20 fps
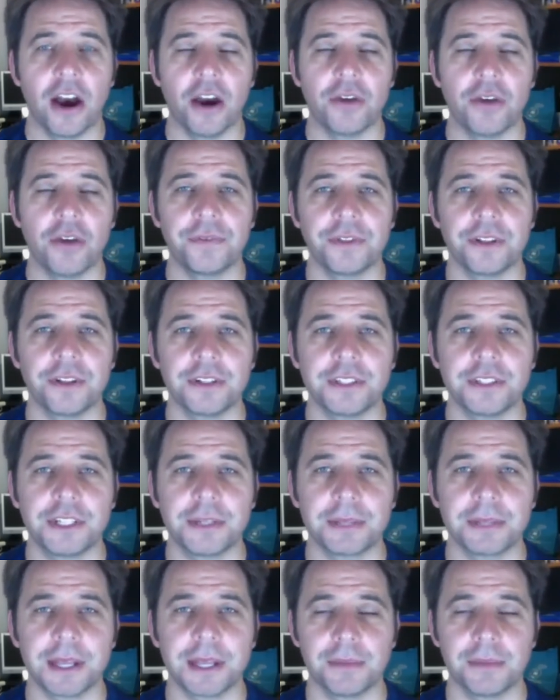Hopefully those
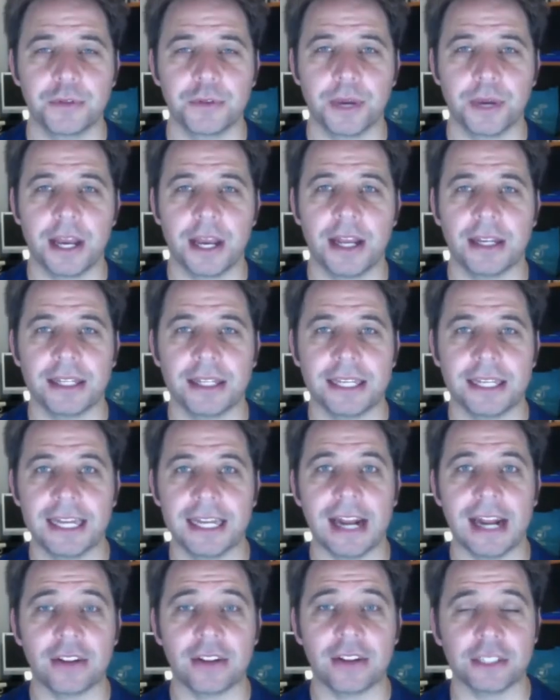tips helped you out. Get
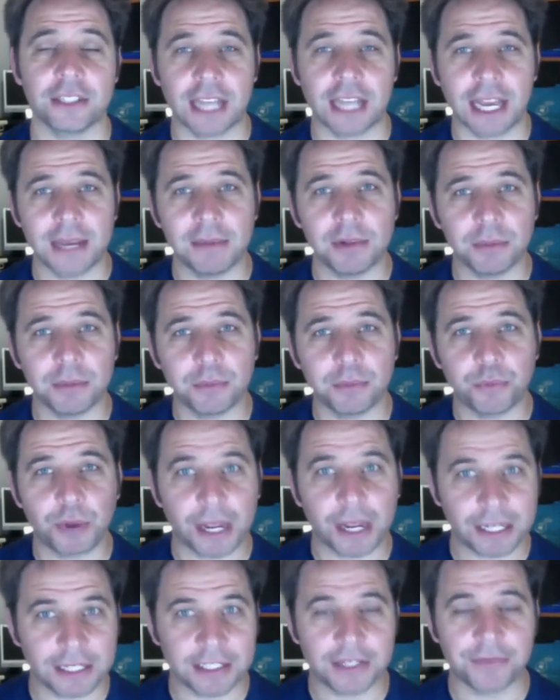out on the table and
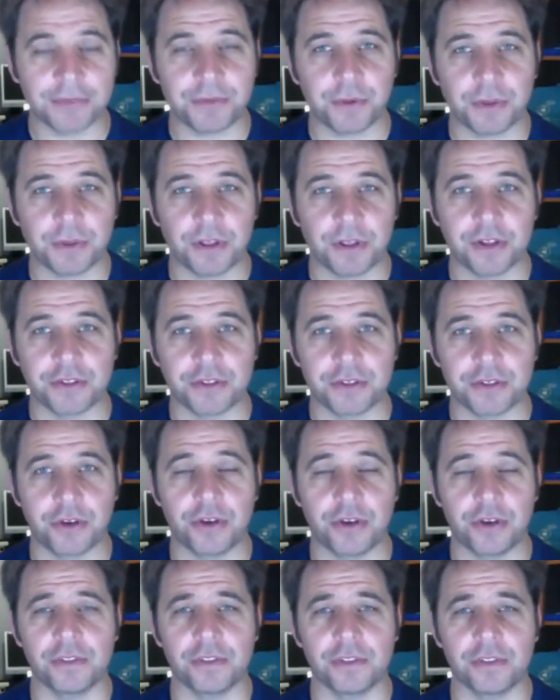practice a few of those
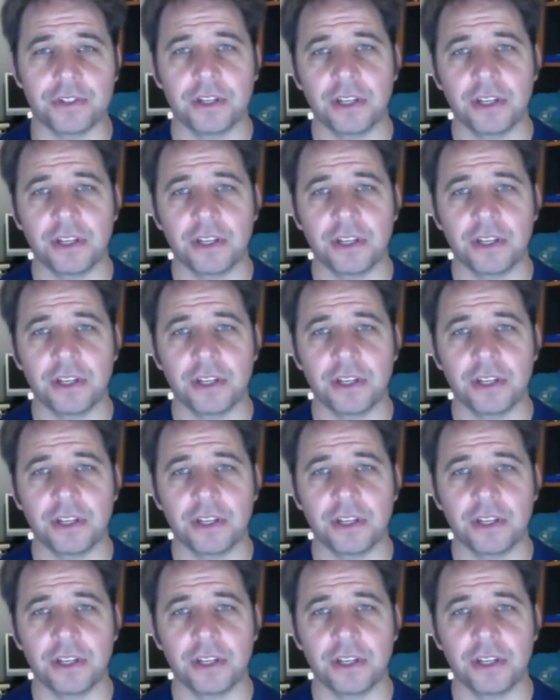serves